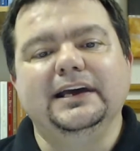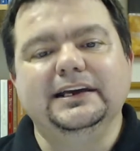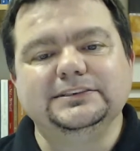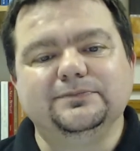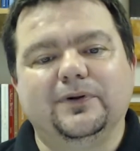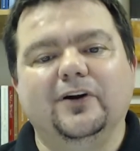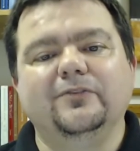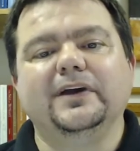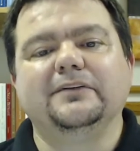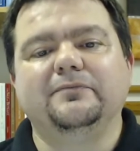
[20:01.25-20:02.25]
his
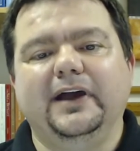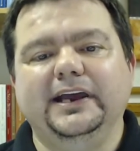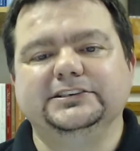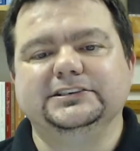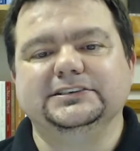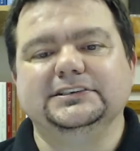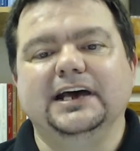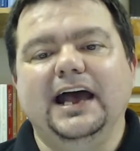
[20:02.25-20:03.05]
perfect patience